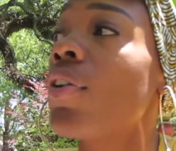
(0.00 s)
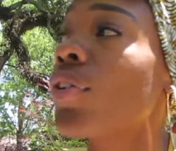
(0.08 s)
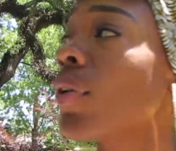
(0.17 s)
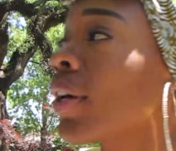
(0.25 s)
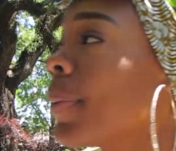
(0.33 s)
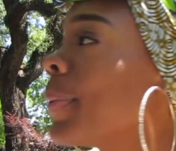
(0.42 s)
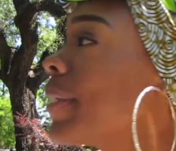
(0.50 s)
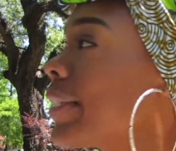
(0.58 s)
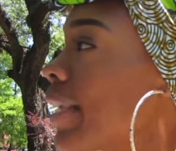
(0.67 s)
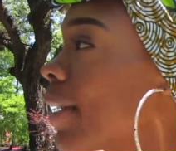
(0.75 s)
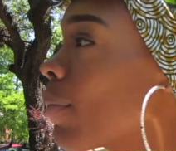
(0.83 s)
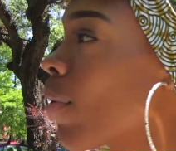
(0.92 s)
you're going to be
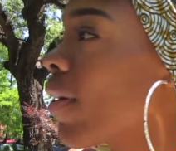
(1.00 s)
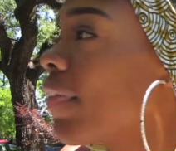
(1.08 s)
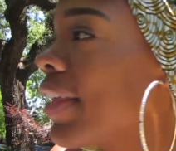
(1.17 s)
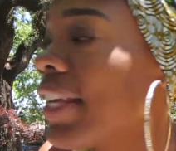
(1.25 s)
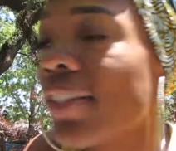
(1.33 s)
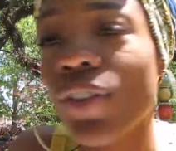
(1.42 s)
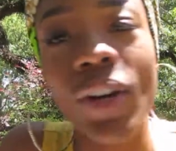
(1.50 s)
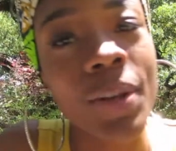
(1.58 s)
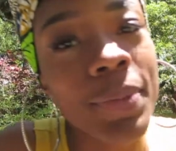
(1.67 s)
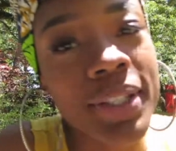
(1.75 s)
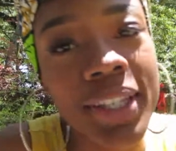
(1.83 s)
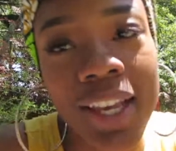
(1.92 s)
seeing more of this, you're going
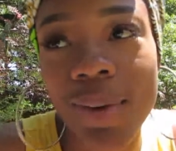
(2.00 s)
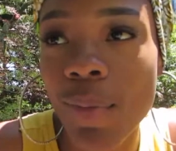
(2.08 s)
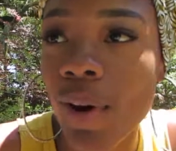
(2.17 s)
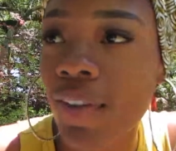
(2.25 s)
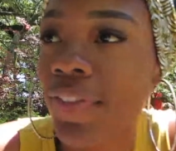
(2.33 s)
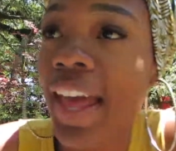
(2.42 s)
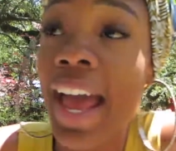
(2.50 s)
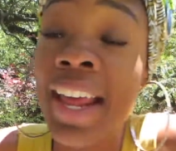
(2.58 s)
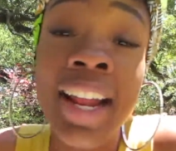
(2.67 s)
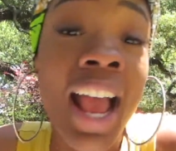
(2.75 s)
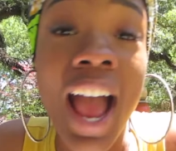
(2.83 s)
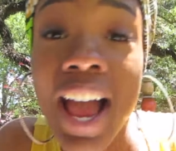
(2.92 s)
to be seeing more of that.